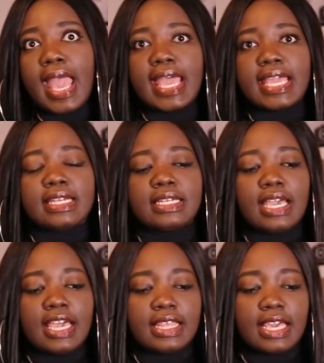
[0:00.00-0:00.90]
And
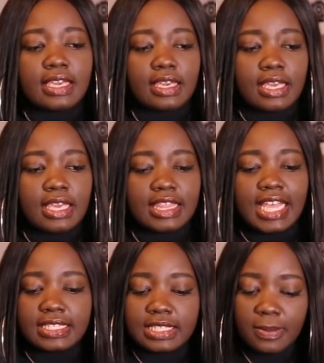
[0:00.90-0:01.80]
I think
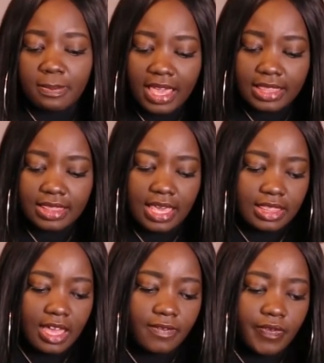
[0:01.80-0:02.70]
that's the main thing
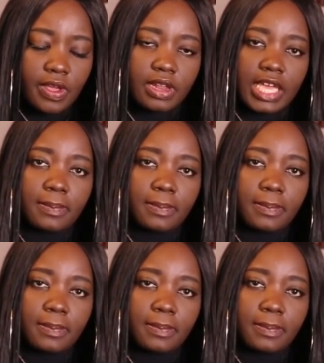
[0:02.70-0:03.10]
that I've learned,